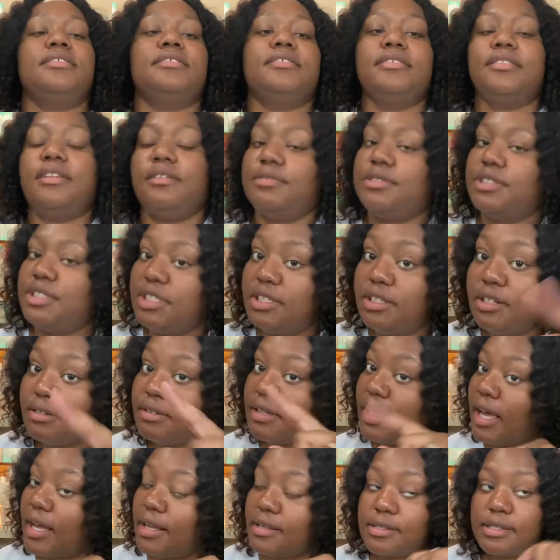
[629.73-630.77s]
Don't cheat on
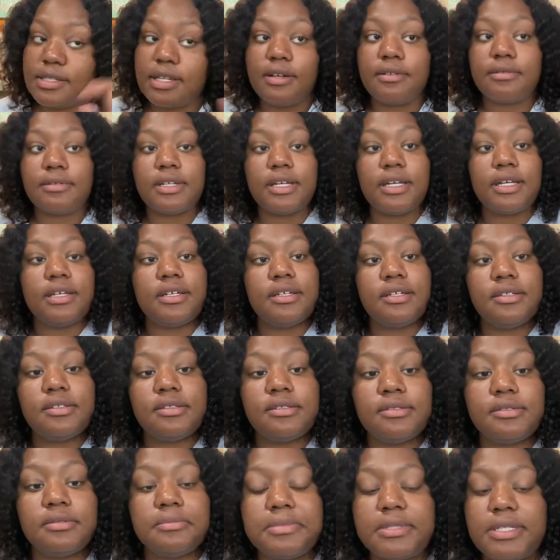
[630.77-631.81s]
y'all stove now. I'm
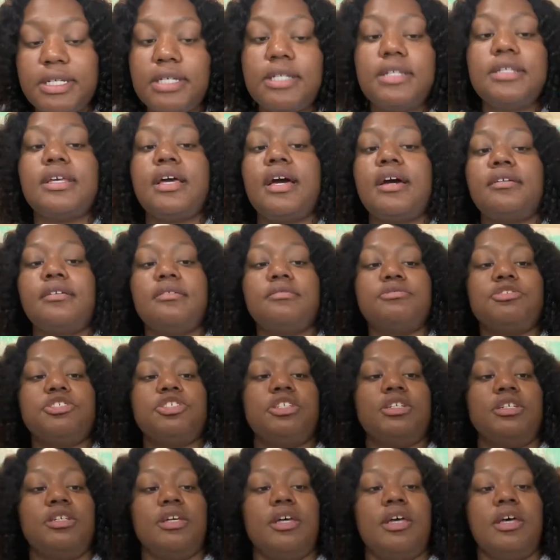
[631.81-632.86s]
telling y'all, don't
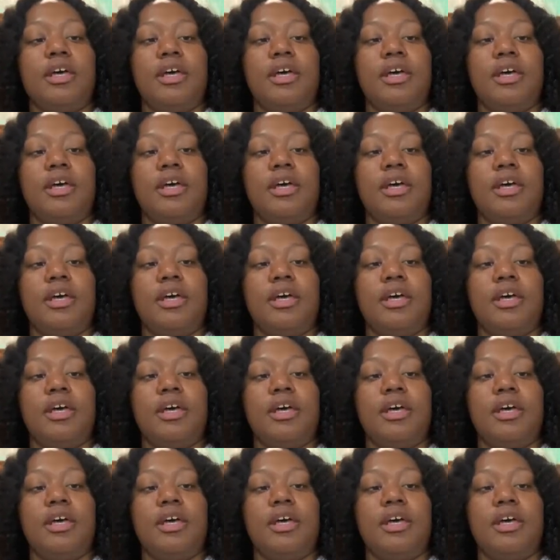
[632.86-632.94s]
cheat.